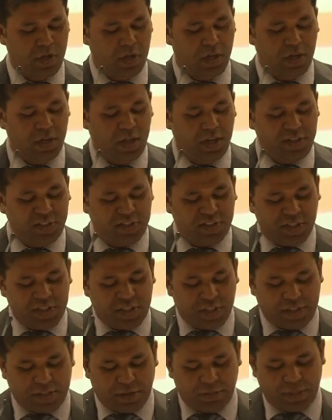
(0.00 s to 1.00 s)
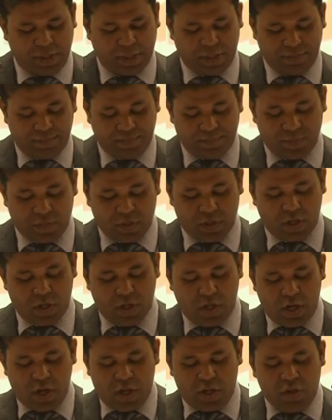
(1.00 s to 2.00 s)
Ladies and gentlemen,
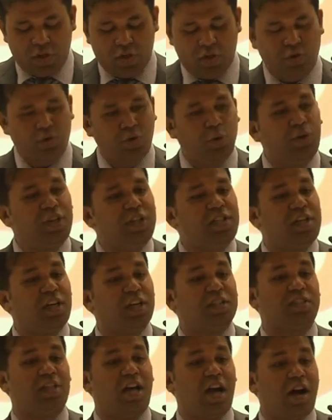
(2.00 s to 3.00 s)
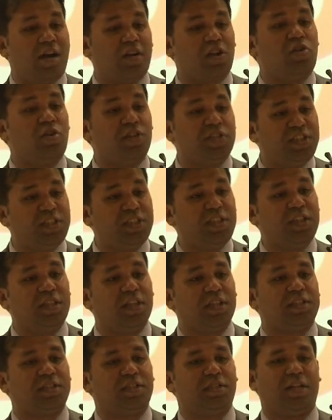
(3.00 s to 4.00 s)
Rohingyas are
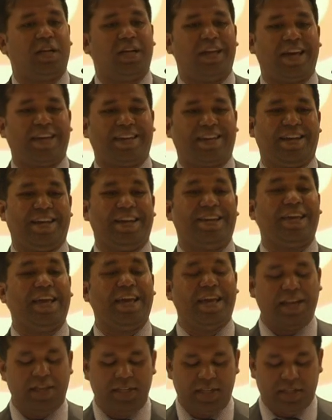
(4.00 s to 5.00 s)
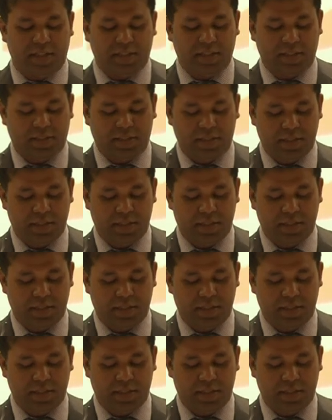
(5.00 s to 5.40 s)
considered like an aliens,